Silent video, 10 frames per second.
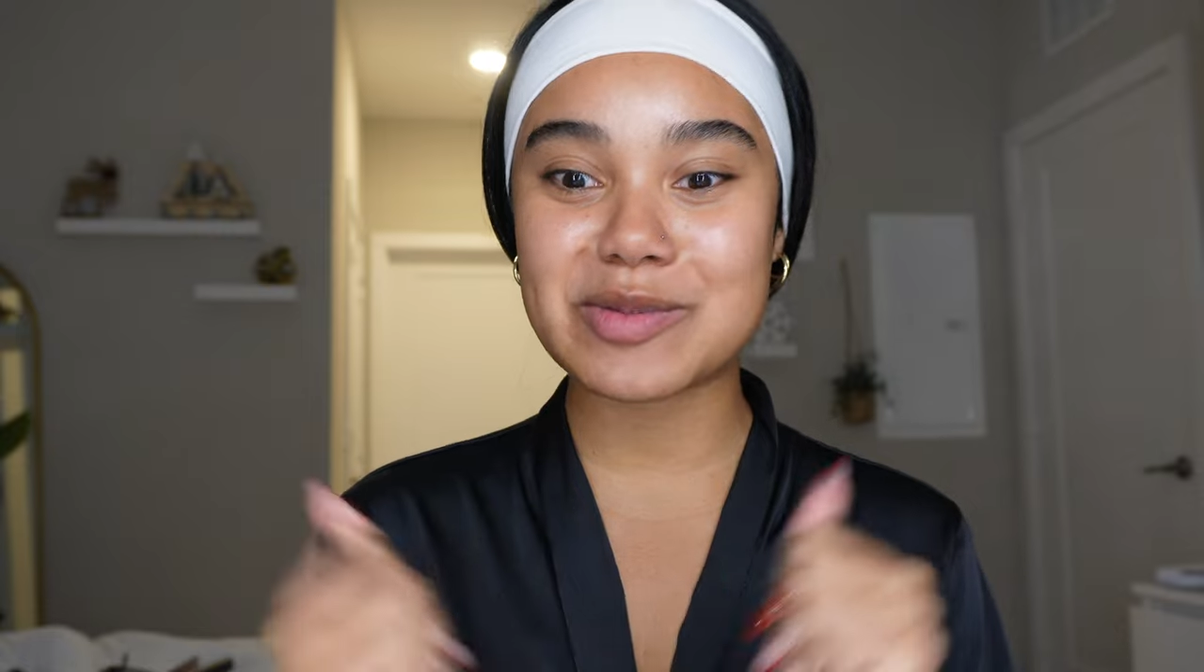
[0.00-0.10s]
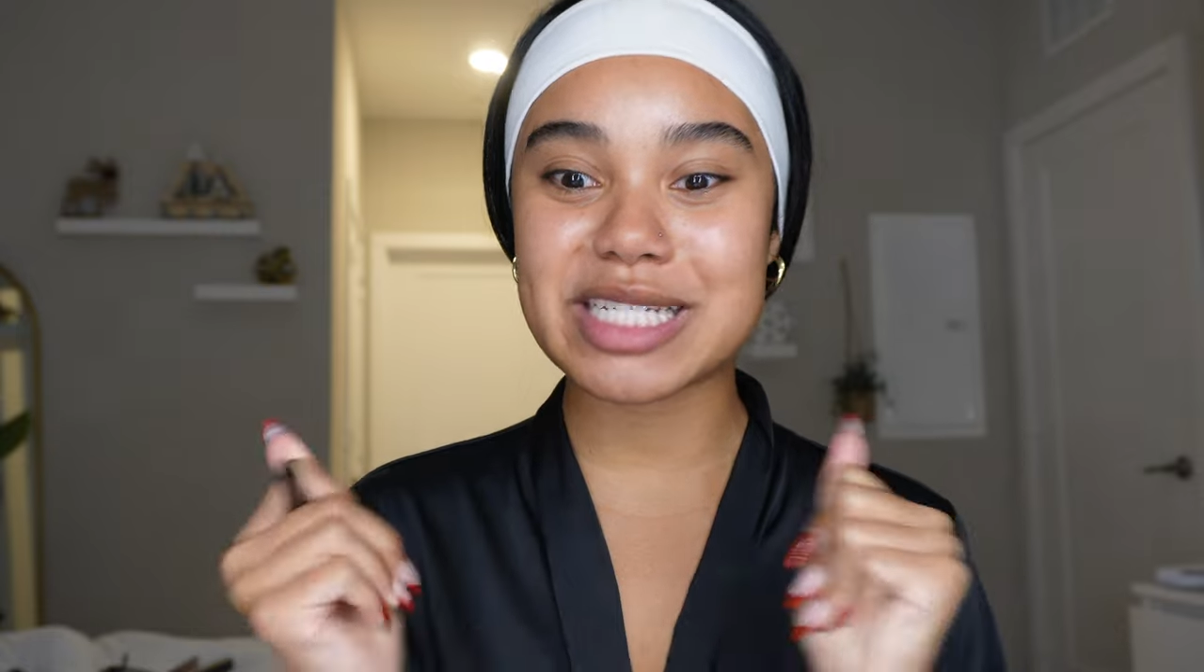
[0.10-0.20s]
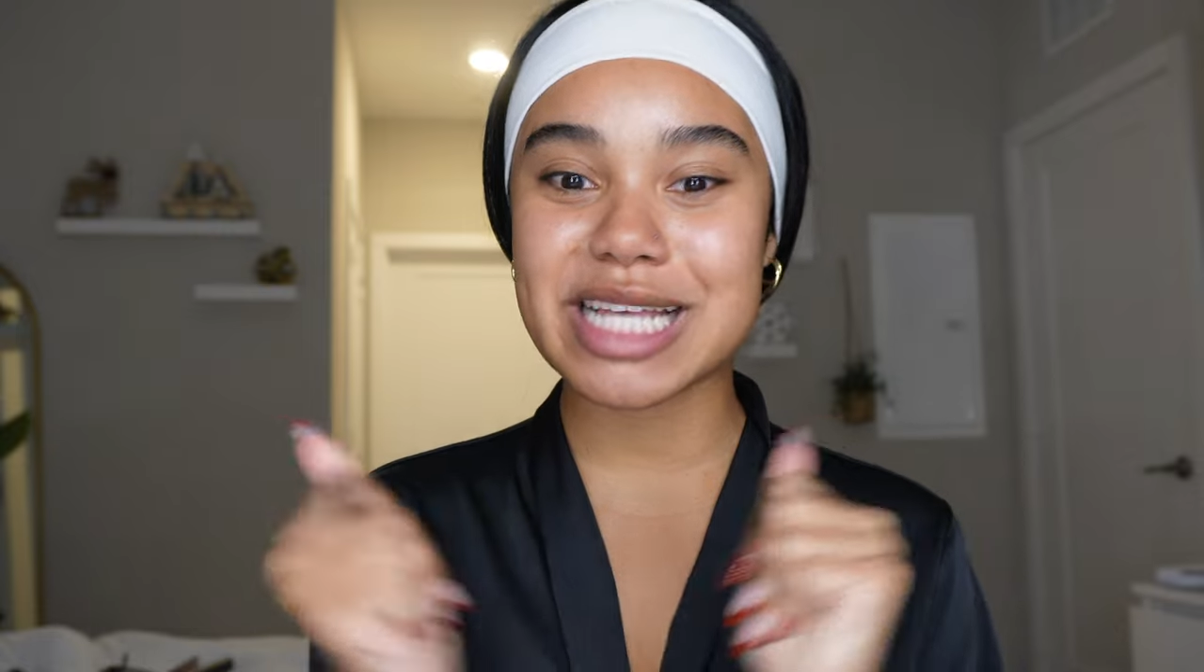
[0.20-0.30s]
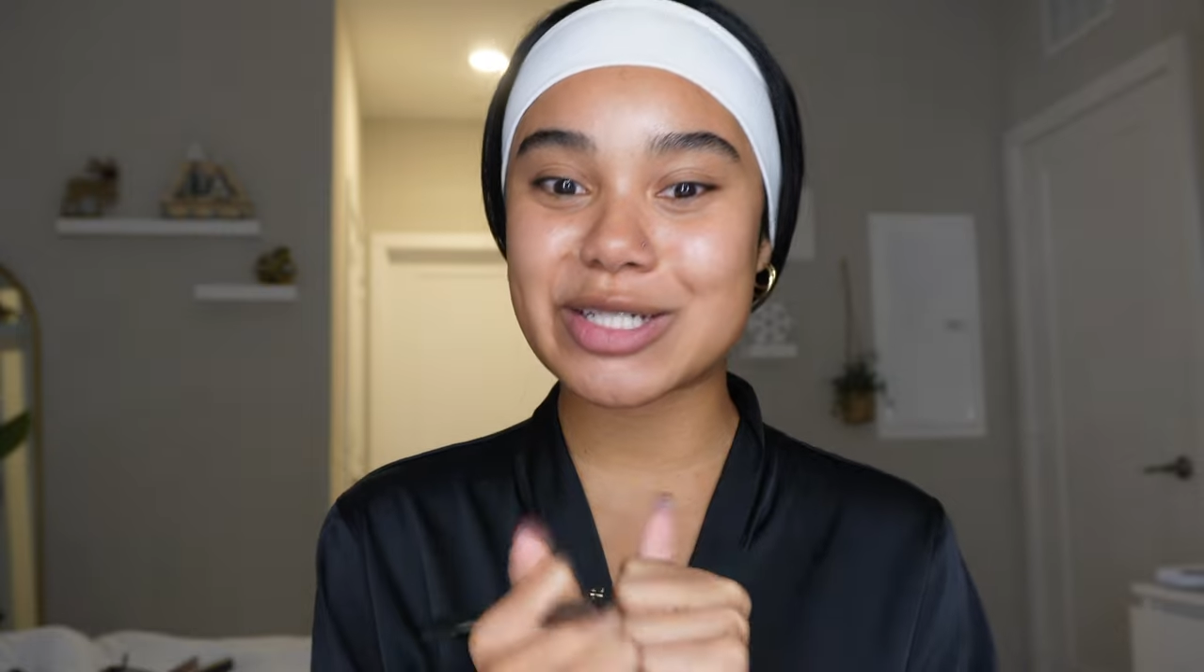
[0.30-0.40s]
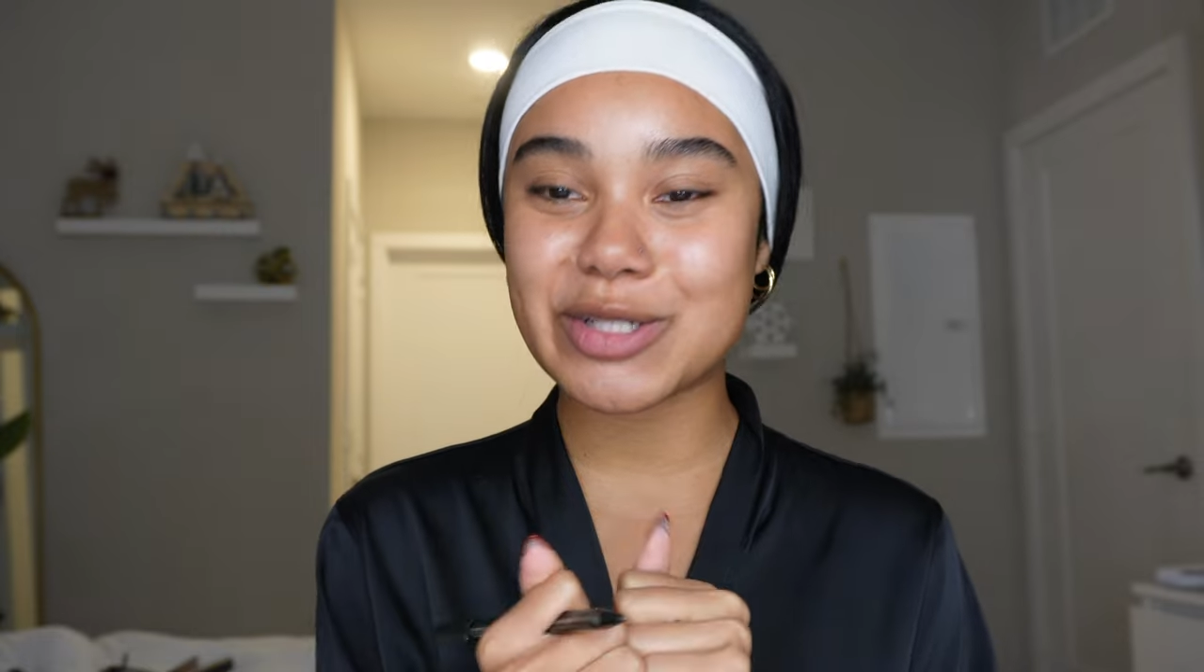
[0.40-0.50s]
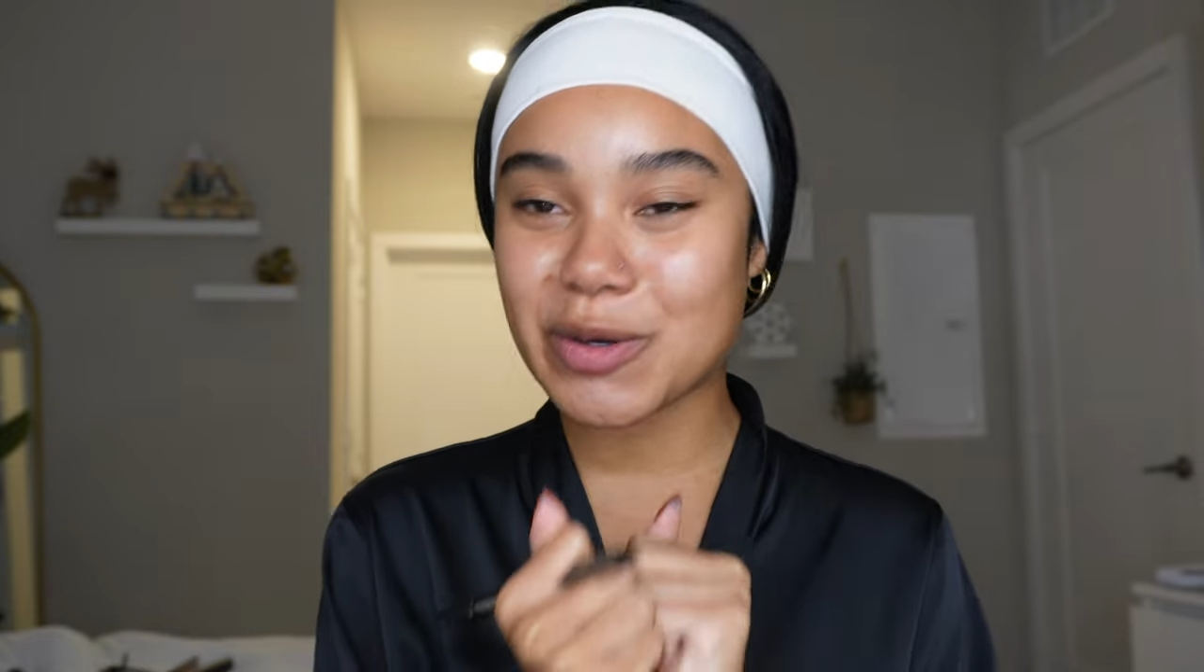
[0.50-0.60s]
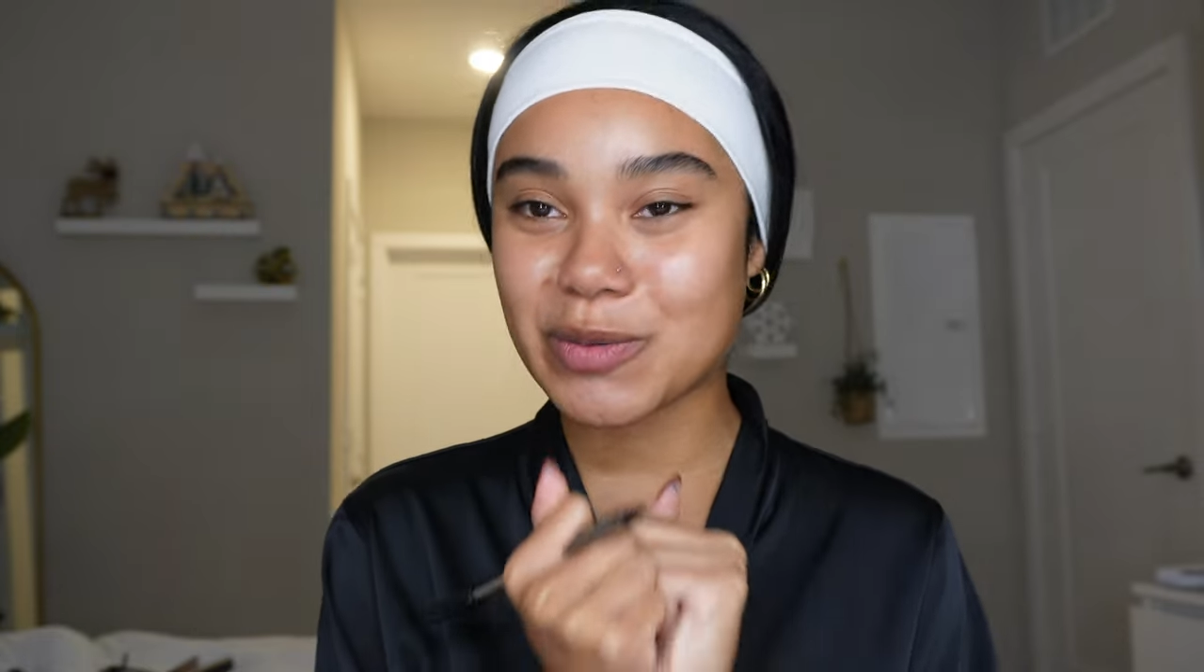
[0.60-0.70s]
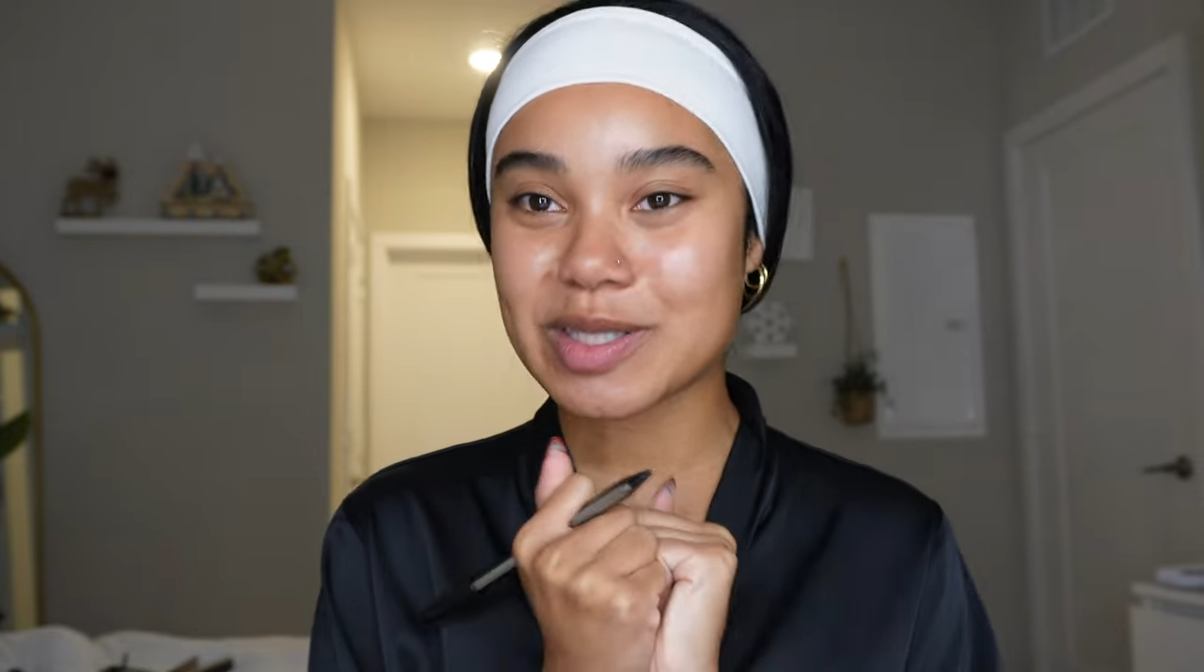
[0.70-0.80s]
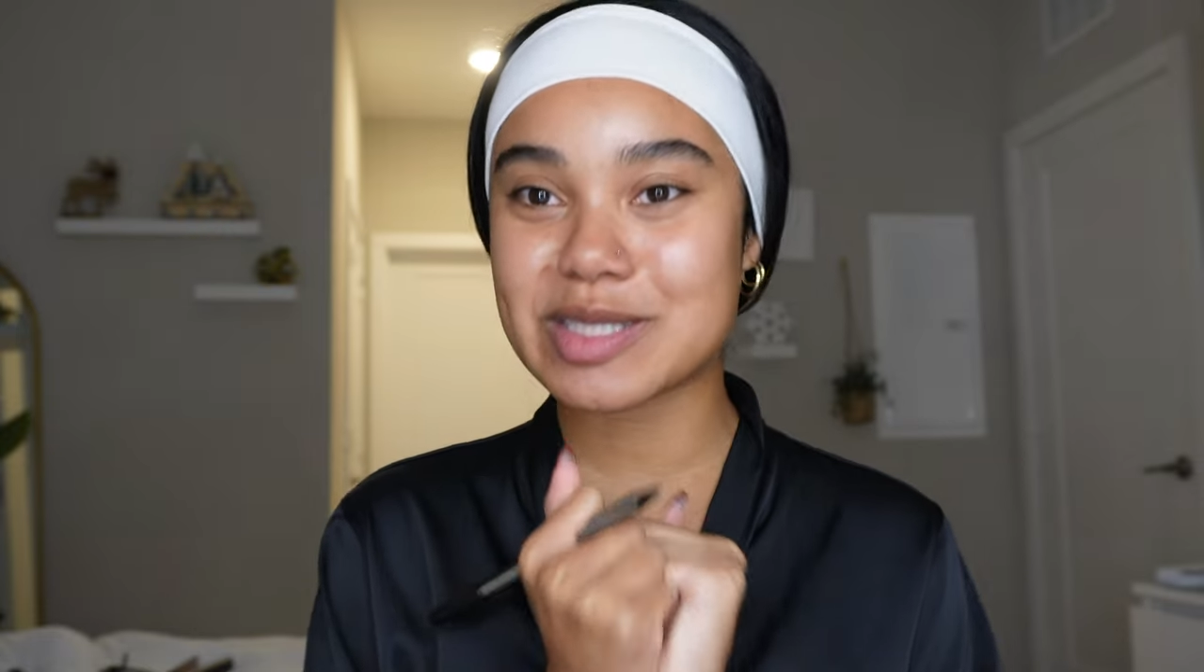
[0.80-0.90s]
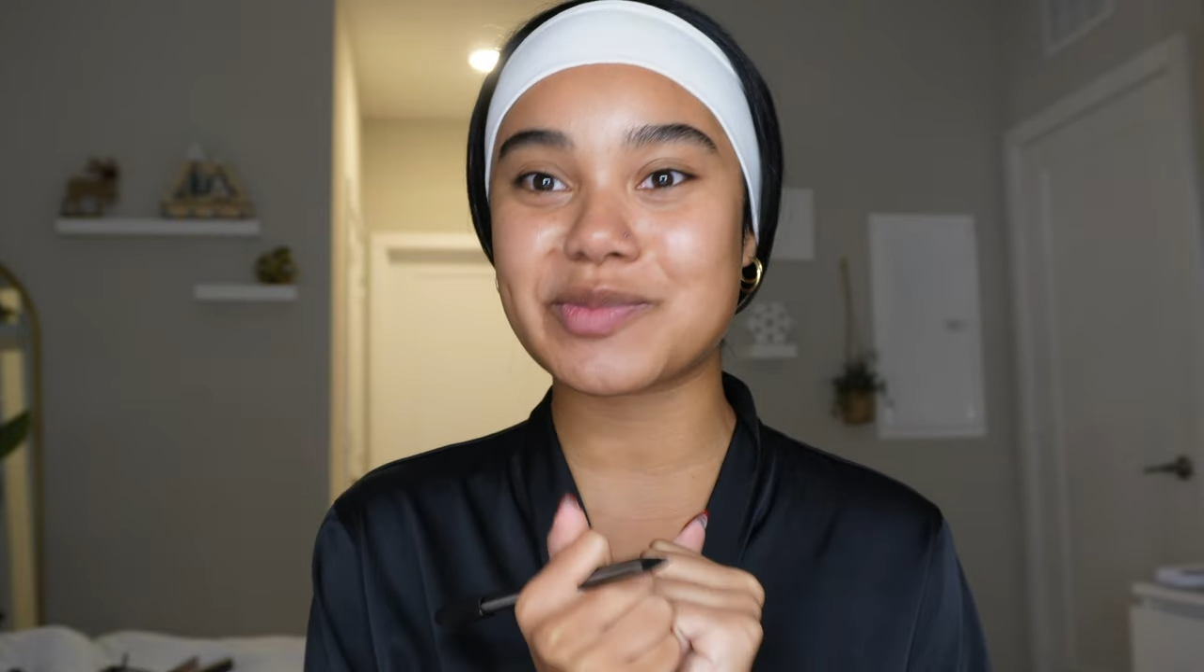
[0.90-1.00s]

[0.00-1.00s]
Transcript: because I don't want